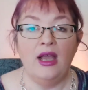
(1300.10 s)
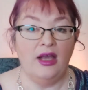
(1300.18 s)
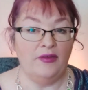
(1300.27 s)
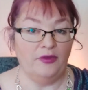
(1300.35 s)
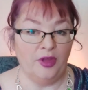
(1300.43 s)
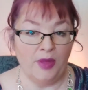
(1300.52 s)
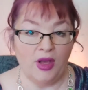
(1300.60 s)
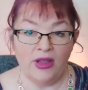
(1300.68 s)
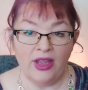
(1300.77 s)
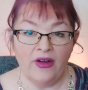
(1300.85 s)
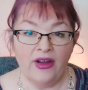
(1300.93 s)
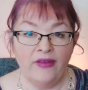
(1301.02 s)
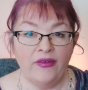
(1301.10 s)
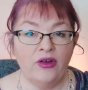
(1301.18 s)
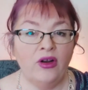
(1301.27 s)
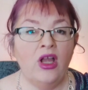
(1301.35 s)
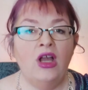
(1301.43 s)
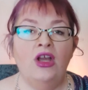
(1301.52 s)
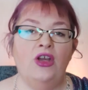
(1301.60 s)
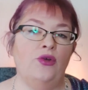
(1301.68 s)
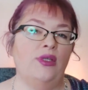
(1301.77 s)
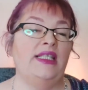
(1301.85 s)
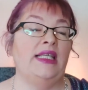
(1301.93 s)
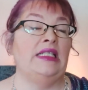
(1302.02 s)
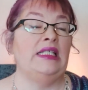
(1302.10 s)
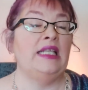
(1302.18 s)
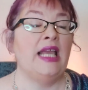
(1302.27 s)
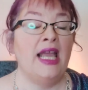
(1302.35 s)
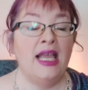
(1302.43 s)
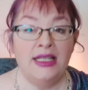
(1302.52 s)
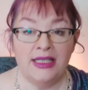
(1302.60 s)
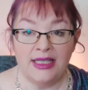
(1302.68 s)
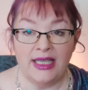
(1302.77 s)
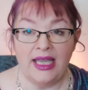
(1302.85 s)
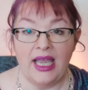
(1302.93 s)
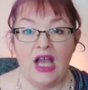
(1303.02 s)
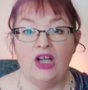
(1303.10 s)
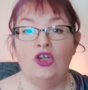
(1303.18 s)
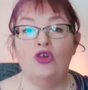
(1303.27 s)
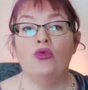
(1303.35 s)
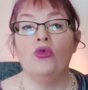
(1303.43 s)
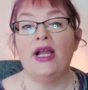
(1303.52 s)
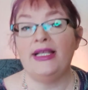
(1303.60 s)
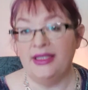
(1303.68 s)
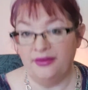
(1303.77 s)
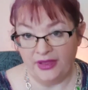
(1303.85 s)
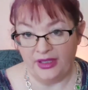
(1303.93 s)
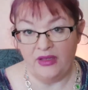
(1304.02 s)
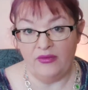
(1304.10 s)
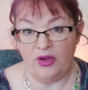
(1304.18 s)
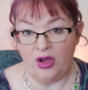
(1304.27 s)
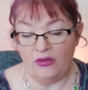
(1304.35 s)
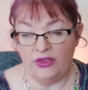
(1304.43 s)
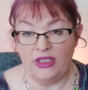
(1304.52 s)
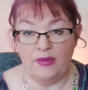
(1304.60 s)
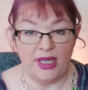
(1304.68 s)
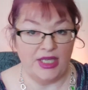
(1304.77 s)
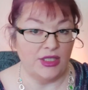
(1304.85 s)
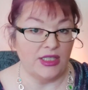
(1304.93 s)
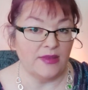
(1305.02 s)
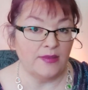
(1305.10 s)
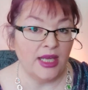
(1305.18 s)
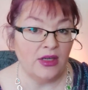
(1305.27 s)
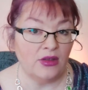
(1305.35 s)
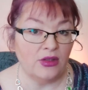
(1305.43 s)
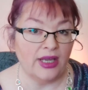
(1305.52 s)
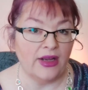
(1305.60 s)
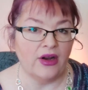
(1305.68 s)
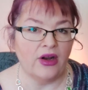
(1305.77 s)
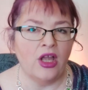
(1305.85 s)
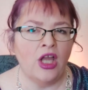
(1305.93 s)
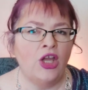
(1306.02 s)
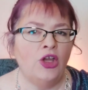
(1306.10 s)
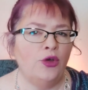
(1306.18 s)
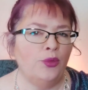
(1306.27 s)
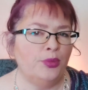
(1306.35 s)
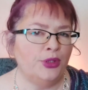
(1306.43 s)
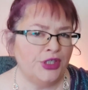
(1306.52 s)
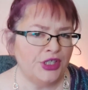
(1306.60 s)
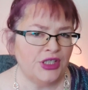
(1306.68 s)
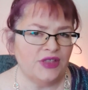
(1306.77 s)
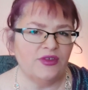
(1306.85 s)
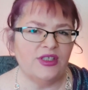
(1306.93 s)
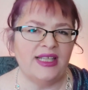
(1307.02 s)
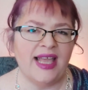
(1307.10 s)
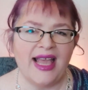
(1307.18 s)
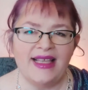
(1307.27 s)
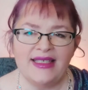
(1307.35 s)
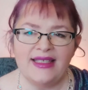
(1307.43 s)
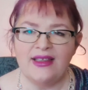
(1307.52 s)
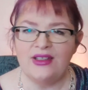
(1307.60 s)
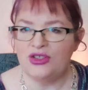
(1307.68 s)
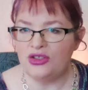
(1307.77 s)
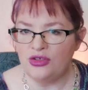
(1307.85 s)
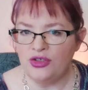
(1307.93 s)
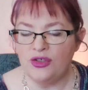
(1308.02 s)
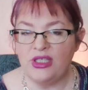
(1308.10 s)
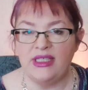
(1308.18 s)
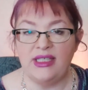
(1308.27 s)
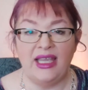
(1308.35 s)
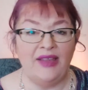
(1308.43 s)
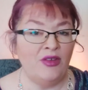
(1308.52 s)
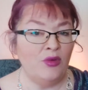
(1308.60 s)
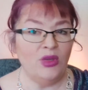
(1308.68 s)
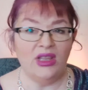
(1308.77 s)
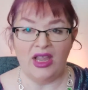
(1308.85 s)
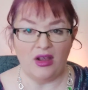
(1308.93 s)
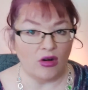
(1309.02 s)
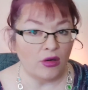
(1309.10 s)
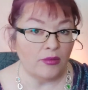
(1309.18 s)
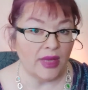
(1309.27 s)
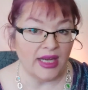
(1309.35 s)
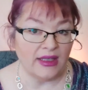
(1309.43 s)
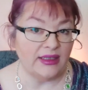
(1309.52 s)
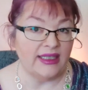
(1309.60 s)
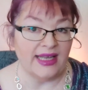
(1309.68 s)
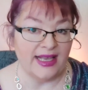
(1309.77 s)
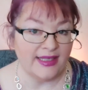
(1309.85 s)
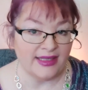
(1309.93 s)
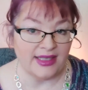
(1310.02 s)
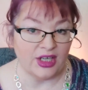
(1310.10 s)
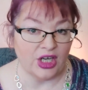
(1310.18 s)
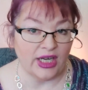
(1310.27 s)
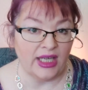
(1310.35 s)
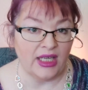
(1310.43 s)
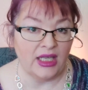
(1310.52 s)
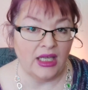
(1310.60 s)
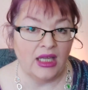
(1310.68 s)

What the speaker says: A female caregiver who is intensely, aggressively involved in the patient's medical care, who pushes for tests and surgeries even when they aren't medically necessary.